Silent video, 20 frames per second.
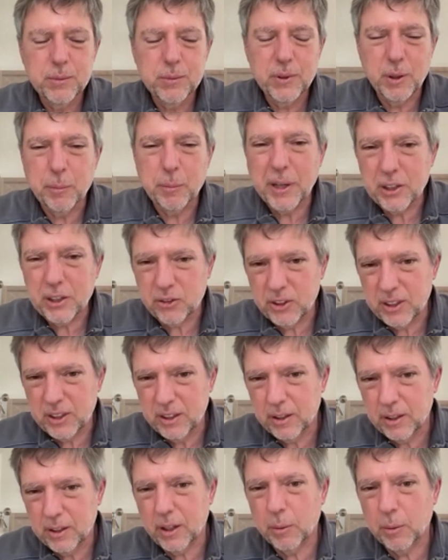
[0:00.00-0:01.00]
they're messy,
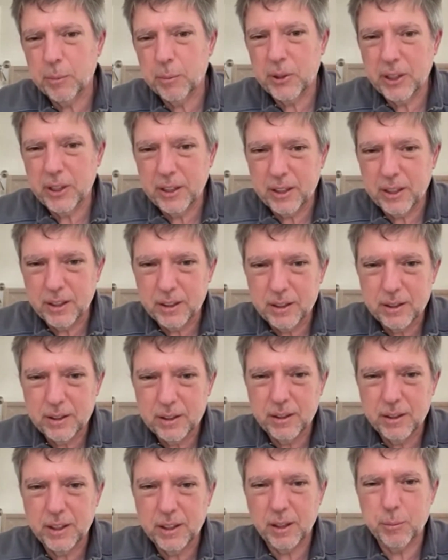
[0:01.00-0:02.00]
they're updated,
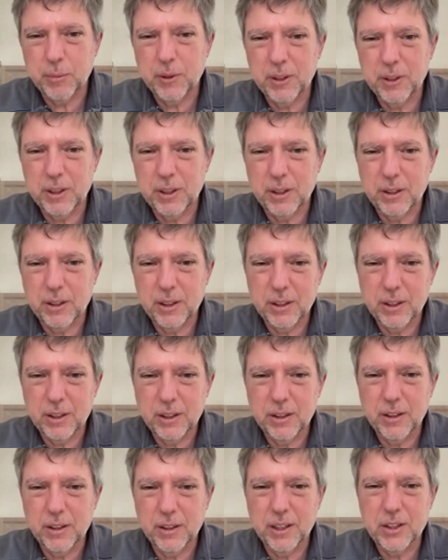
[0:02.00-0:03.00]

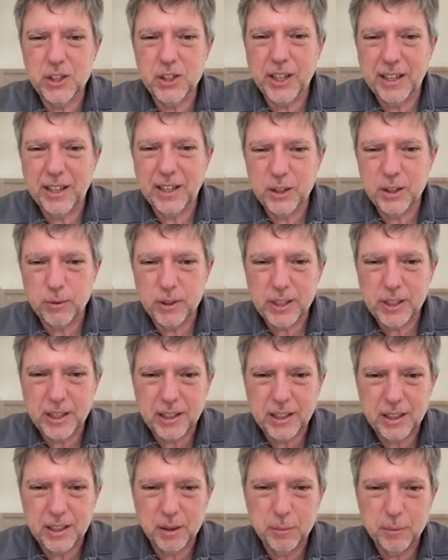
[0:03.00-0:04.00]
they change over
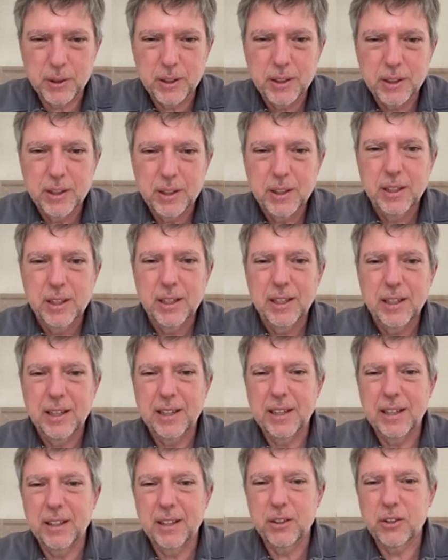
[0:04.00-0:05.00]
time,
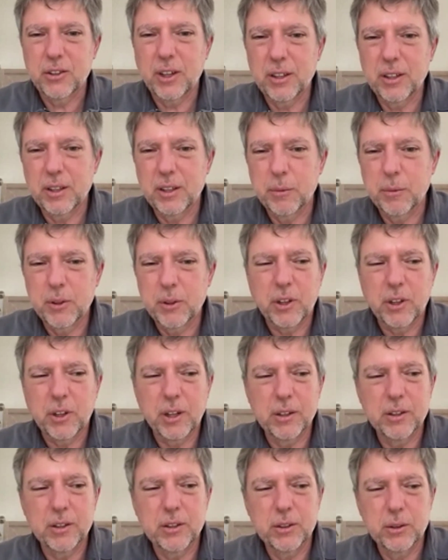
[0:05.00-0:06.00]
and it's hard
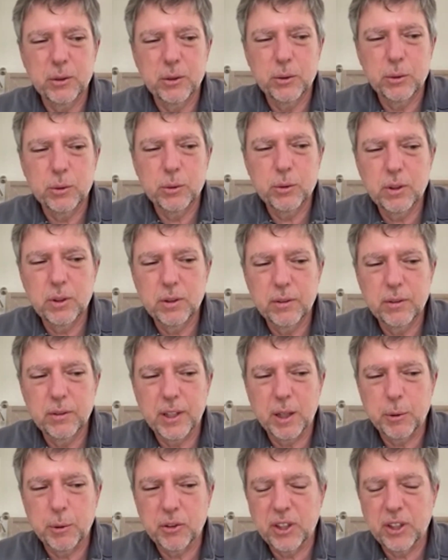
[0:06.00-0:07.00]
to
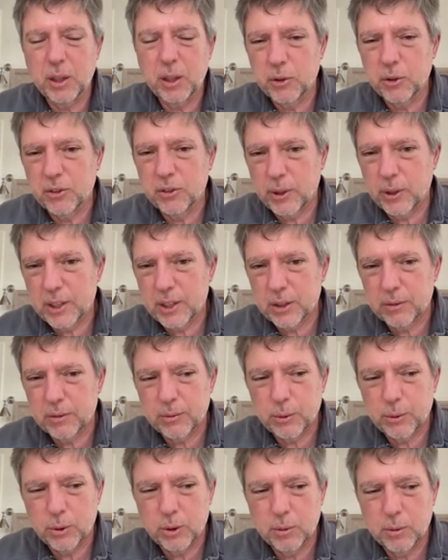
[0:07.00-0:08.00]
develop a stable structure
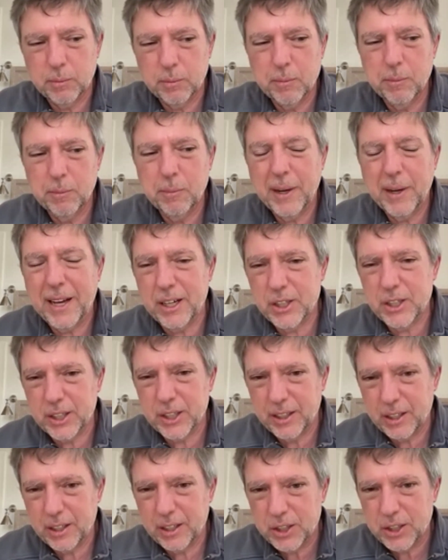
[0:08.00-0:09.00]
for
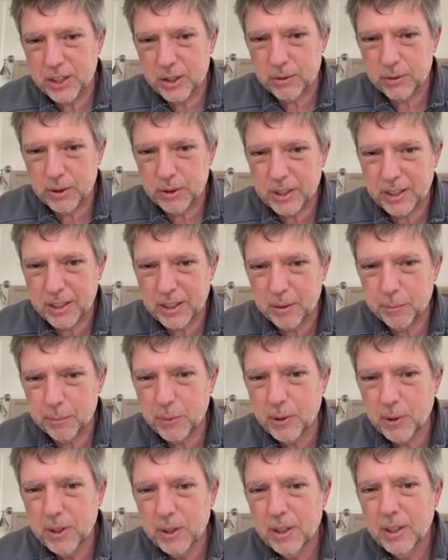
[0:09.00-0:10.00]
managing that change over
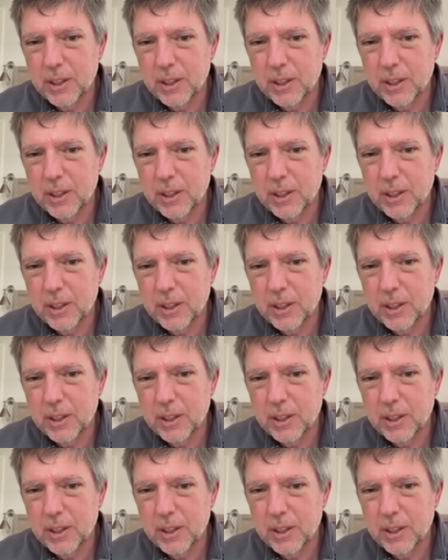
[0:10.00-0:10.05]
time